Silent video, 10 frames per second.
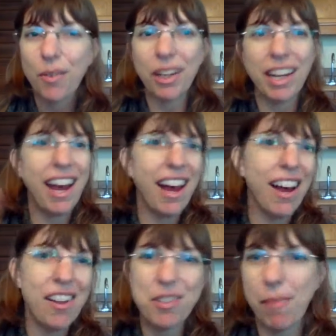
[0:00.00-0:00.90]

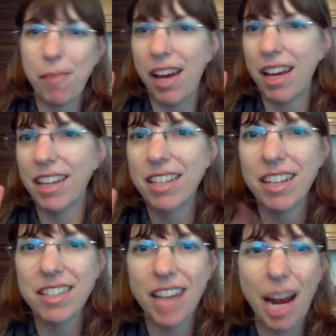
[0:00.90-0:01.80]
workouts, my
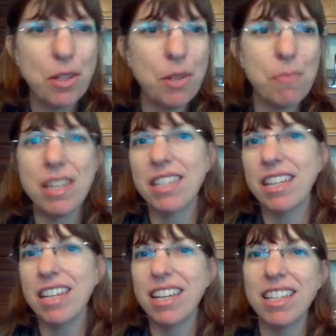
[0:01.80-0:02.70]
time to do
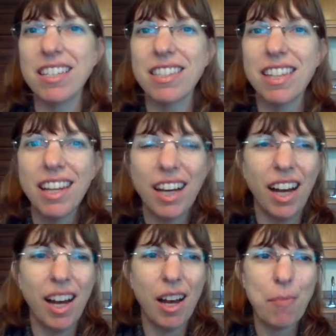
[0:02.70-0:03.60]
business,
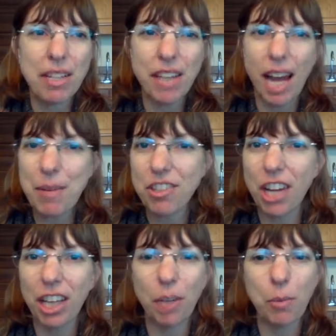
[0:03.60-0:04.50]
my time to
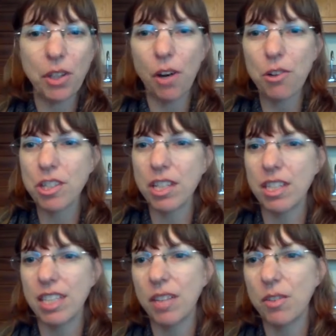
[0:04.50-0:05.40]
check in with
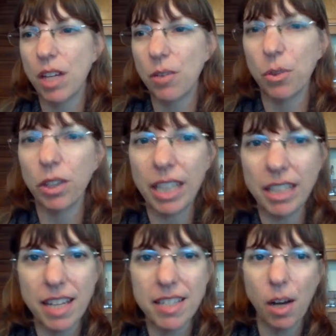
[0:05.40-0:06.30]
coaches, it
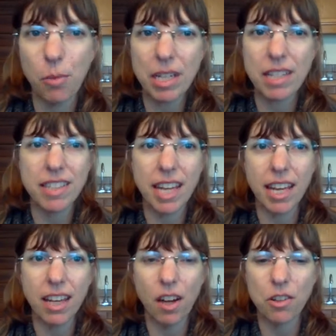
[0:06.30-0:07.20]
really does help me to
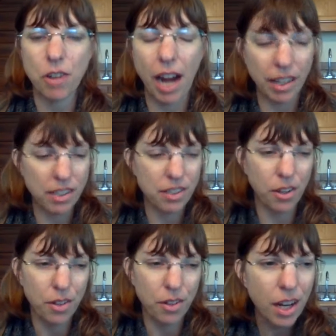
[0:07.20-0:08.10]
stay on track.
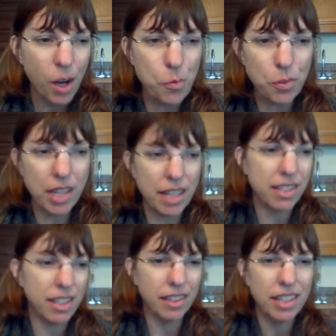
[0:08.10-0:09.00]
So hopefully
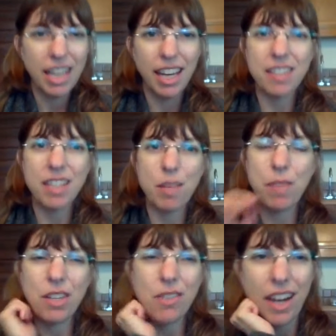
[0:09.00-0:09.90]
that's a tip
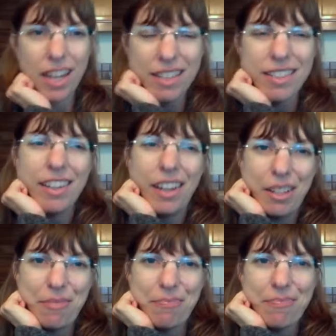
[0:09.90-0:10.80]
that you guys
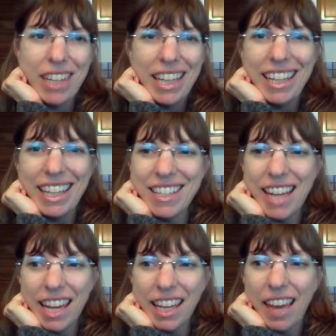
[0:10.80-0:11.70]
can
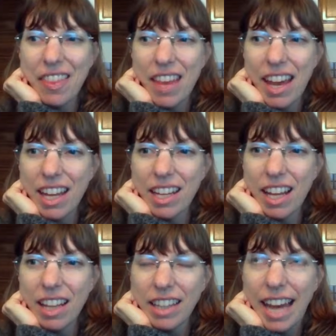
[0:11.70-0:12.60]
take. And
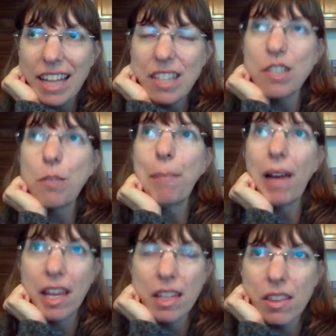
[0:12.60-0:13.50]
then last
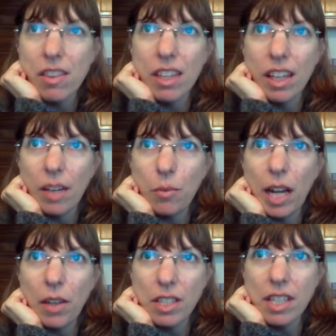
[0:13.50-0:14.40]
month, when
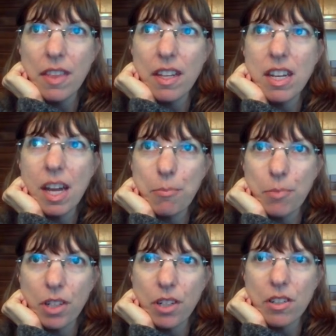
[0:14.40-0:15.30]
I looked at the
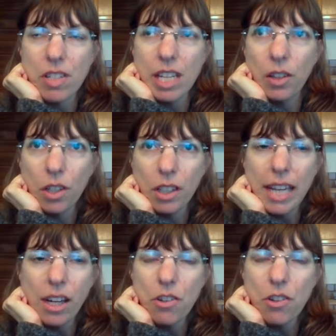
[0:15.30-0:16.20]
numbers, it looked
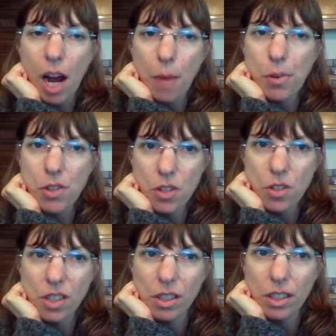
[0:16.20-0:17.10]
like our top
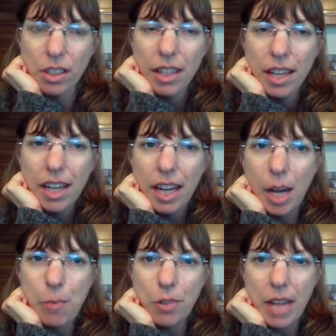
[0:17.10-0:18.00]
producer
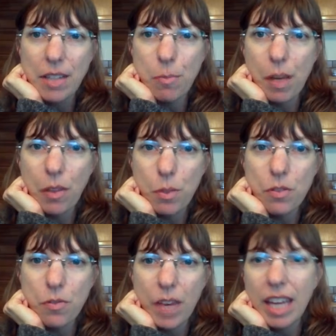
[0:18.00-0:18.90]
for last month
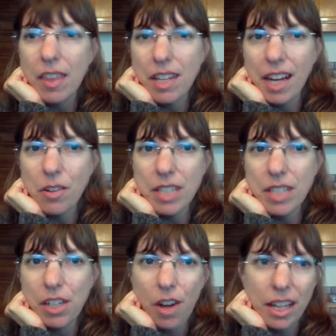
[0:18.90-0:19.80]
was Faith, and I don't
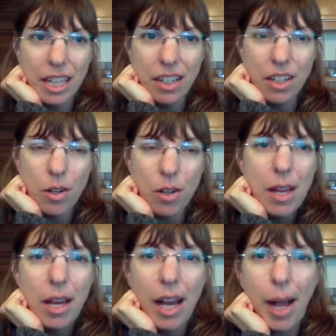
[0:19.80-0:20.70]
see her on here,
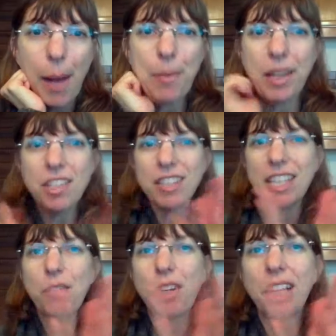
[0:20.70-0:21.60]
but let's just give her